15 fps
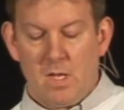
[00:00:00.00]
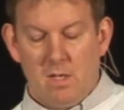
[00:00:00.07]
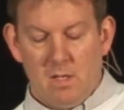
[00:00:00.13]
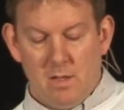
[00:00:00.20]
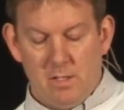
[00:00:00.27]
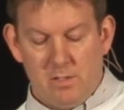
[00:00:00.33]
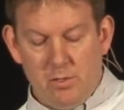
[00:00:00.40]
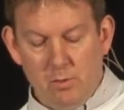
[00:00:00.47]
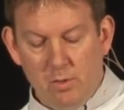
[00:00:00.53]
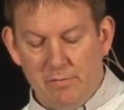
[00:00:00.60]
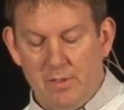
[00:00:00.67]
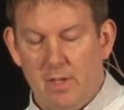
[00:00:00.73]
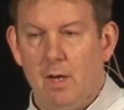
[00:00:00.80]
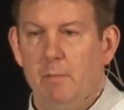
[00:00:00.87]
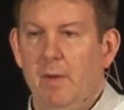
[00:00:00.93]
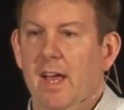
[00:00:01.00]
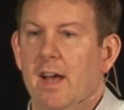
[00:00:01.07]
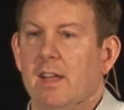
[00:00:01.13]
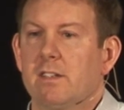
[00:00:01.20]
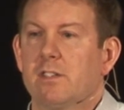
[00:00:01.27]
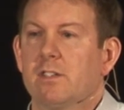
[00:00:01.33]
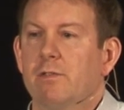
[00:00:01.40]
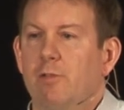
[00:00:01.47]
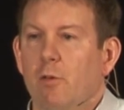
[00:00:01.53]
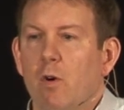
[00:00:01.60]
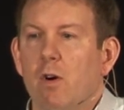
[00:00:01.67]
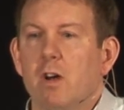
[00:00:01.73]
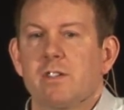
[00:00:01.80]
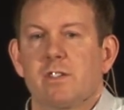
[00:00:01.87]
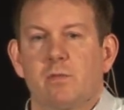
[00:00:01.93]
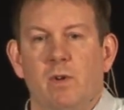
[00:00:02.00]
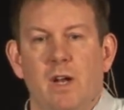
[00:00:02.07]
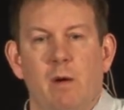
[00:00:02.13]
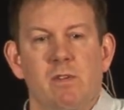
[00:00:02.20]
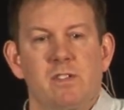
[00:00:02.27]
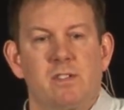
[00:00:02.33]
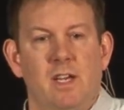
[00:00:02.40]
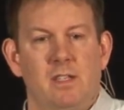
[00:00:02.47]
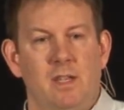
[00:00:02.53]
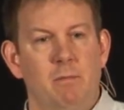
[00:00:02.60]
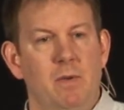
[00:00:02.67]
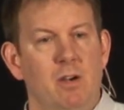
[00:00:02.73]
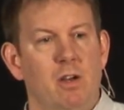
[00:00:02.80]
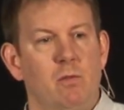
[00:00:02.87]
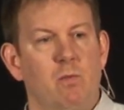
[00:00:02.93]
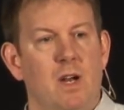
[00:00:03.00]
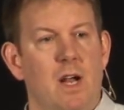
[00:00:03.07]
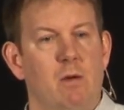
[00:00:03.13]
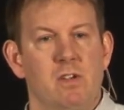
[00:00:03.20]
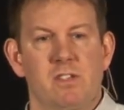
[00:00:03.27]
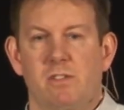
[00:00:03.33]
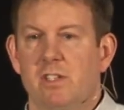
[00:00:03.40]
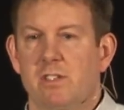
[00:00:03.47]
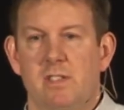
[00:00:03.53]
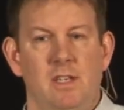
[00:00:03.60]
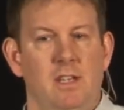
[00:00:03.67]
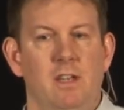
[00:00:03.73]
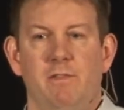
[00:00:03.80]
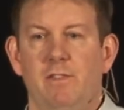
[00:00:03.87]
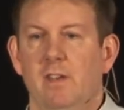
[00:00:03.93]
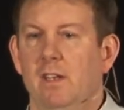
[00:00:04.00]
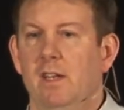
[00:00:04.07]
the two of them had divorced when I was 10. They married when I was just an infant.